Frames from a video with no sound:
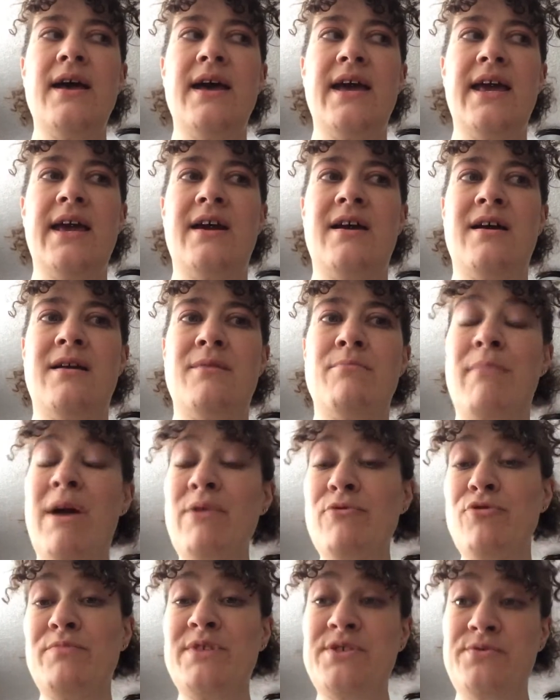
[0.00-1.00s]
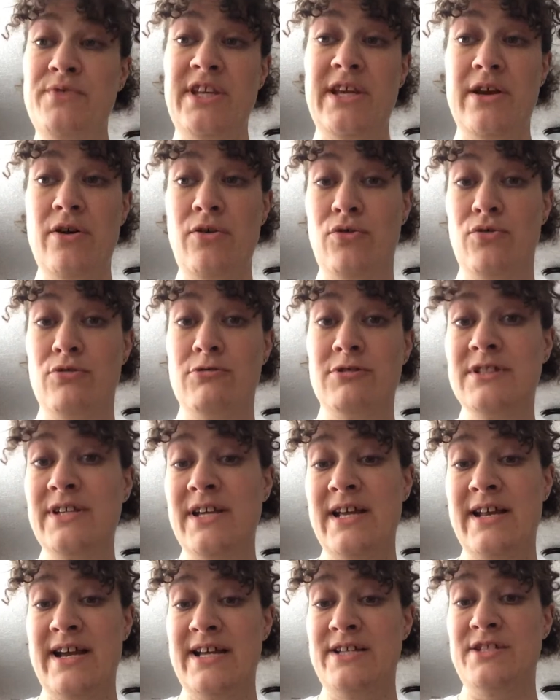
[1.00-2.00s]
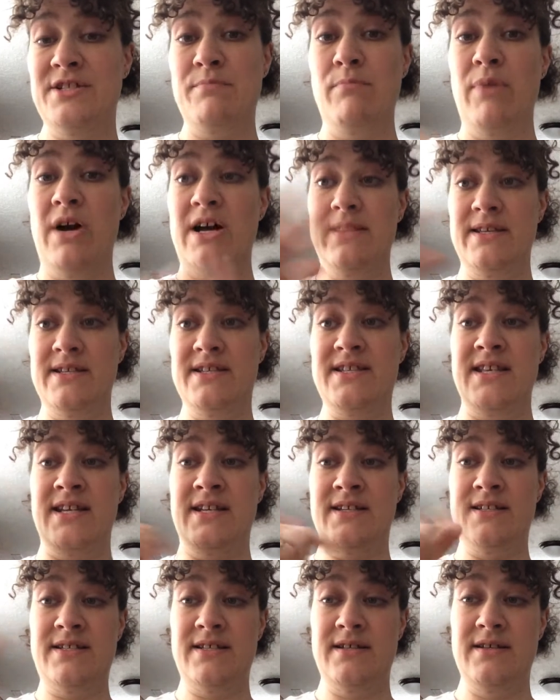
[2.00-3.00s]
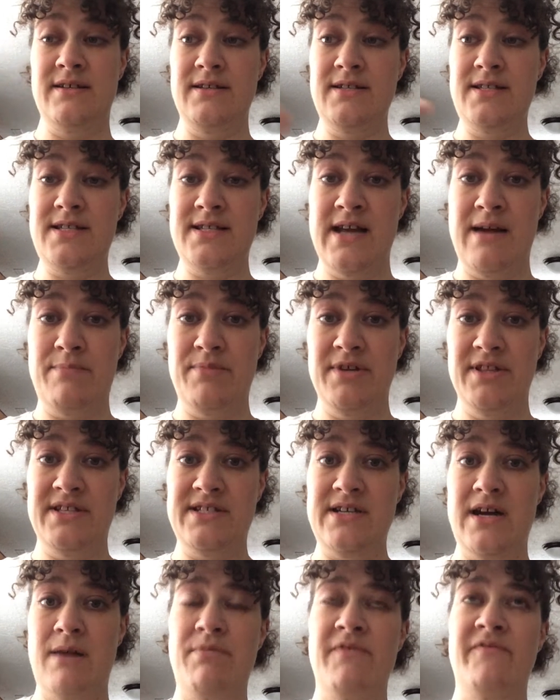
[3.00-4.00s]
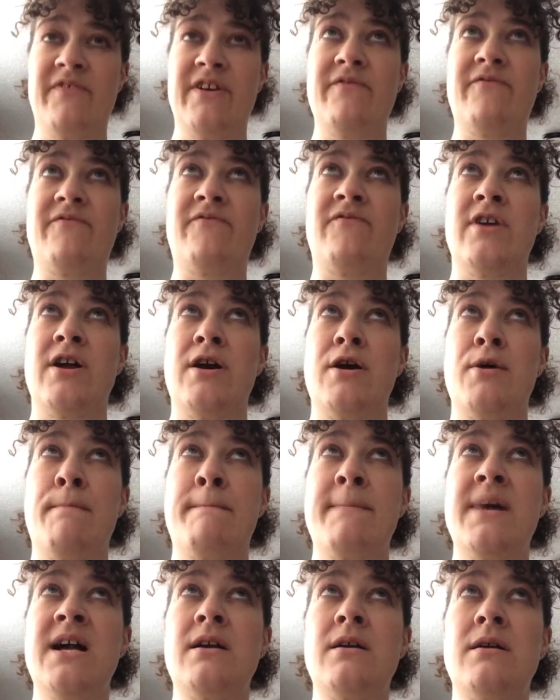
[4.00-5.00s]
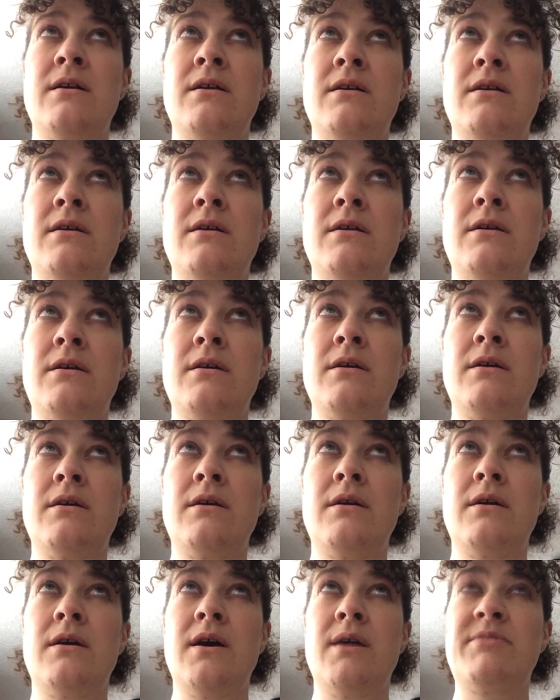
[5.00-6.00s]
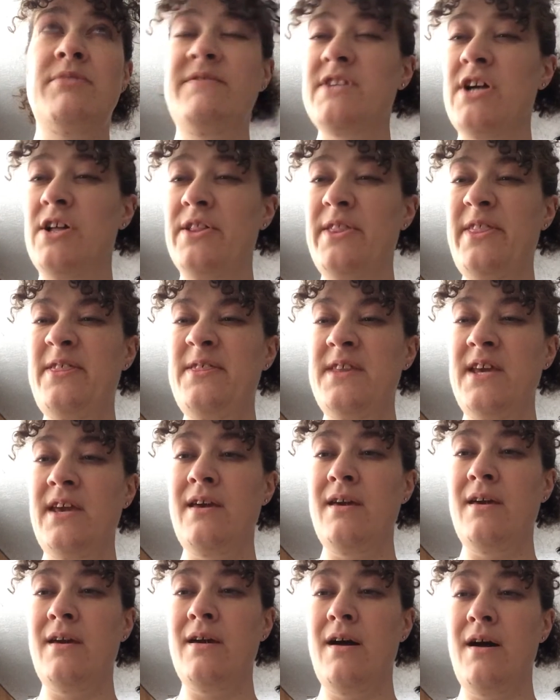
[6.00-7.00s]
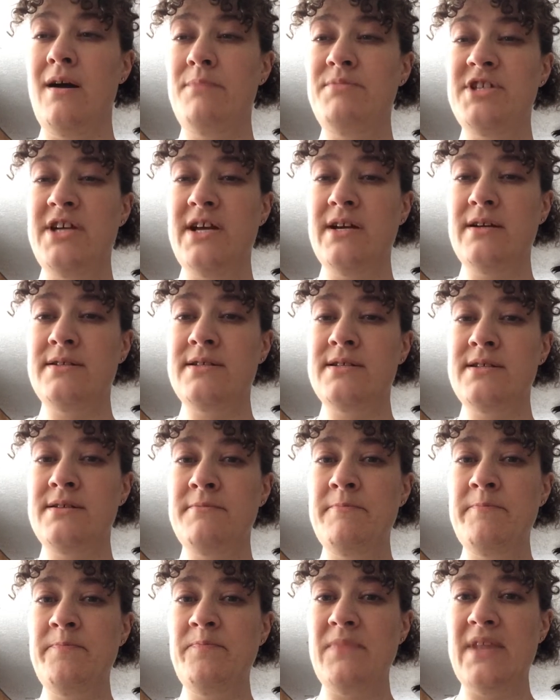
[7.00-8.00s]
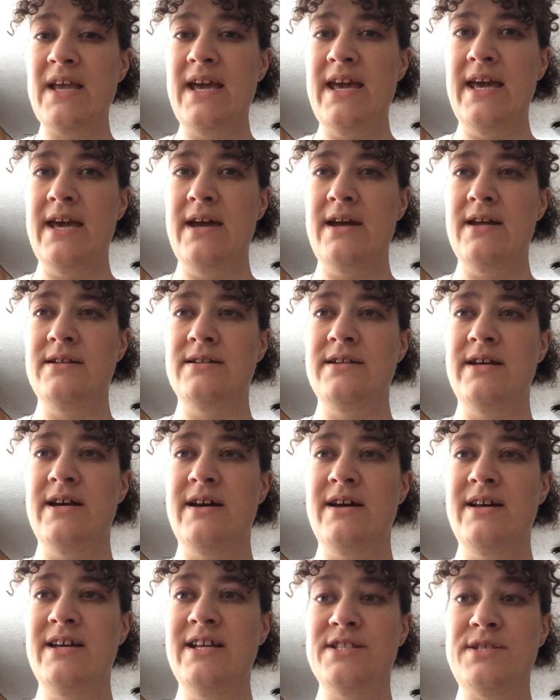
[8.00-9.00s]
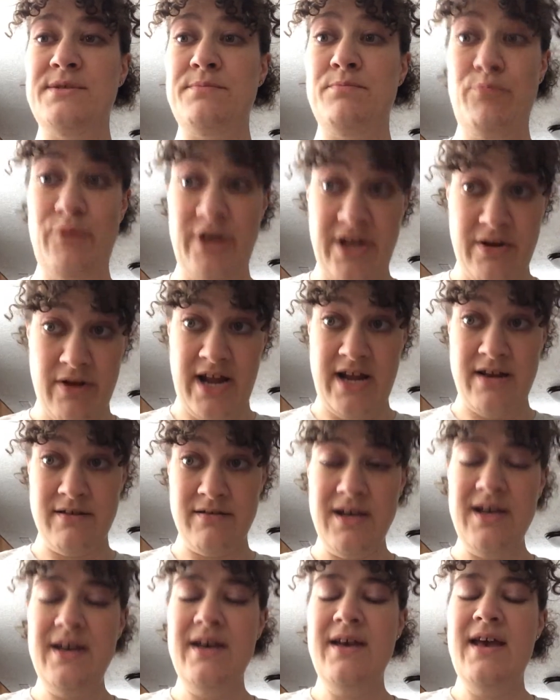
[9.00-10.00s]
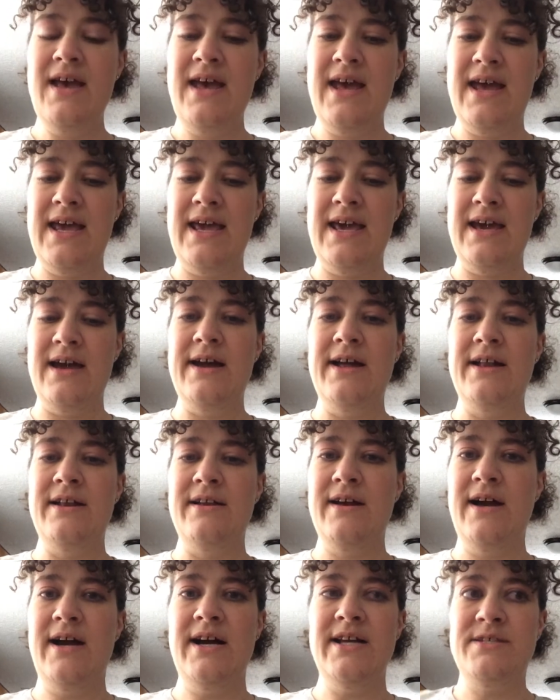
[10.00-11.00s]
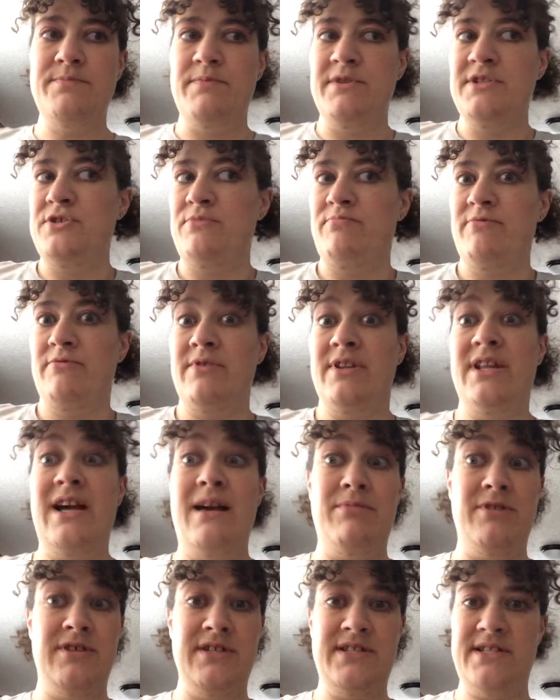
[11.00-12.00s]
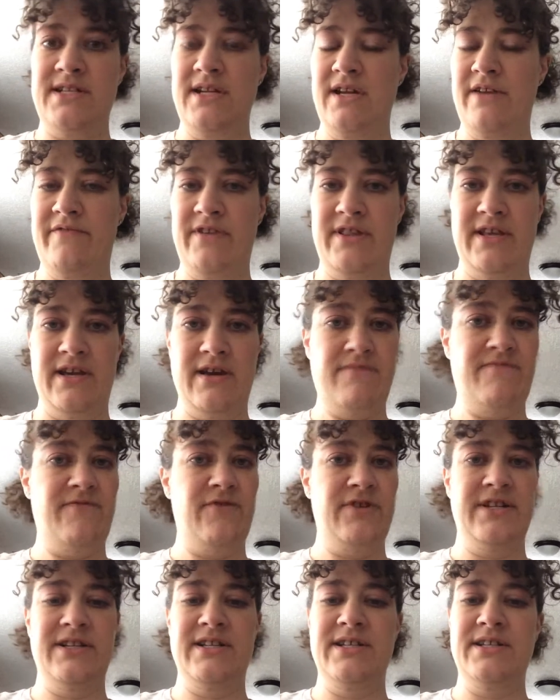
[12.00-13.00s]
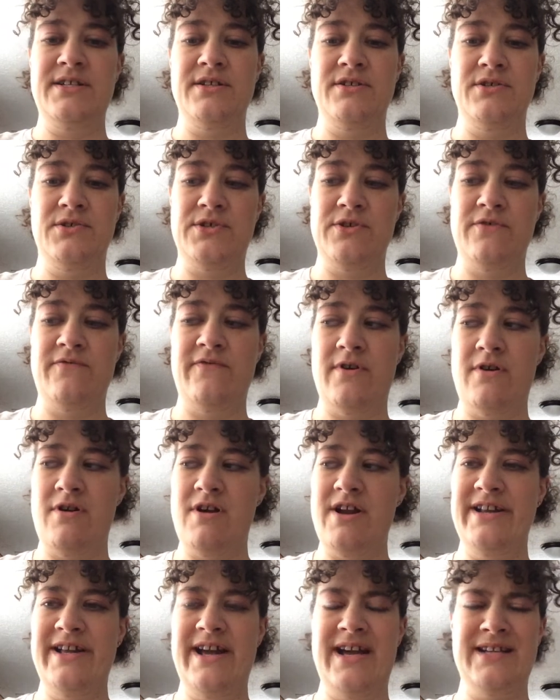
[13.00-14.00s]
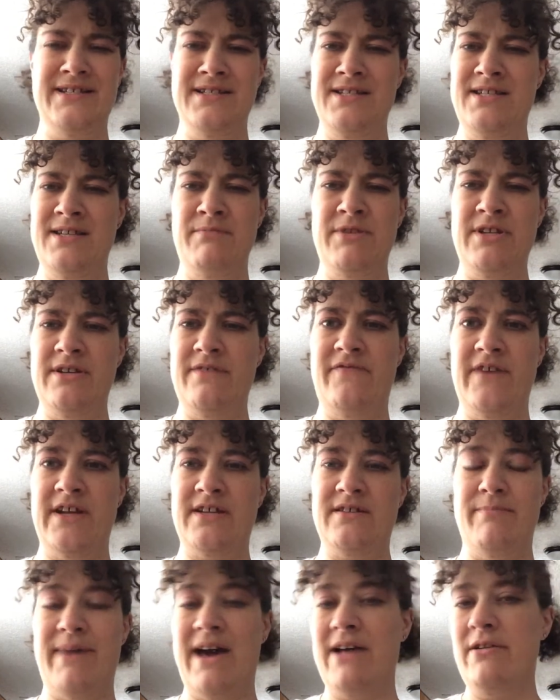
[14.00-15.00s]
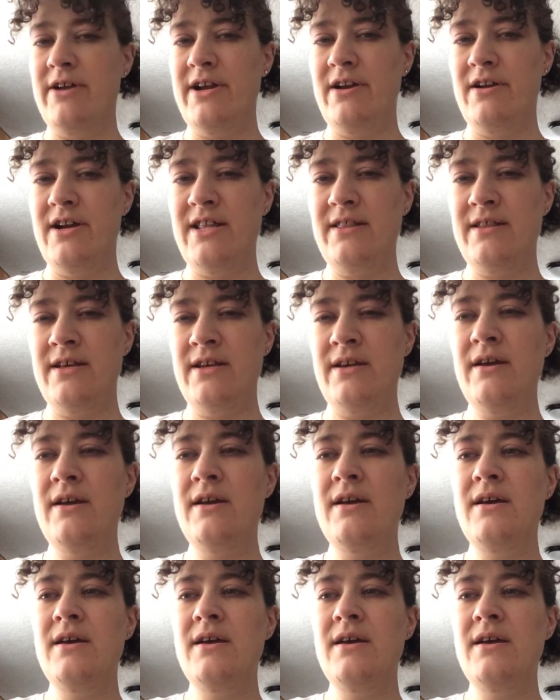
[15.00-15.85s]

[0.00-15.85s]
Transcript: And my Roomba's really old, and I just bought this thing to snap on the top of it from, I believe it's called Thinking Objects, and it's pretty great. And it's been super reliable. It's done everything I've wanted it to do so far, and it hasn't seemed to affect the battery or anything.